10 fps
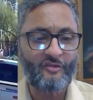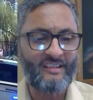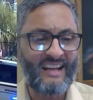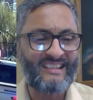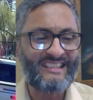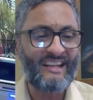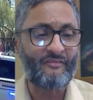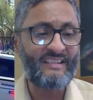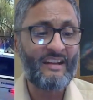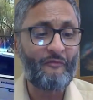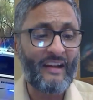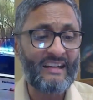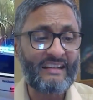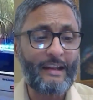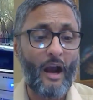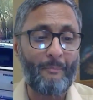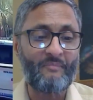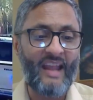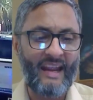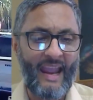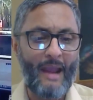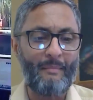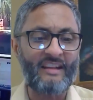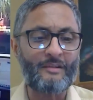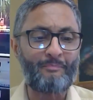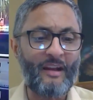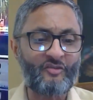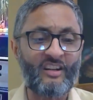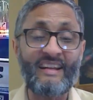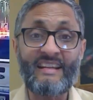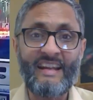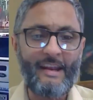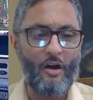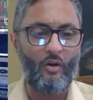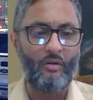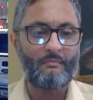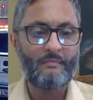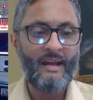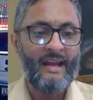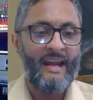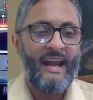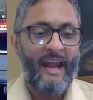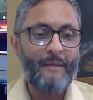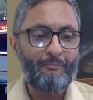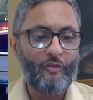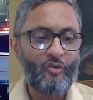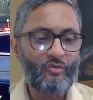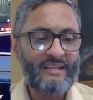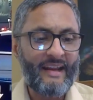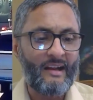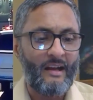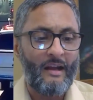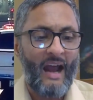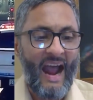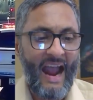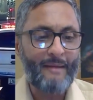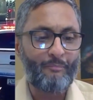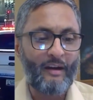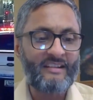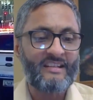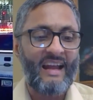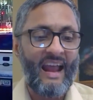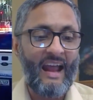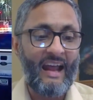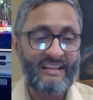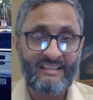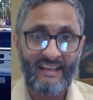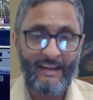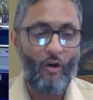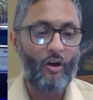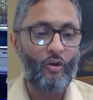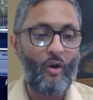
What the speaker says: had significantly upped their game, especially NIO, in producing hybrids as Li Auto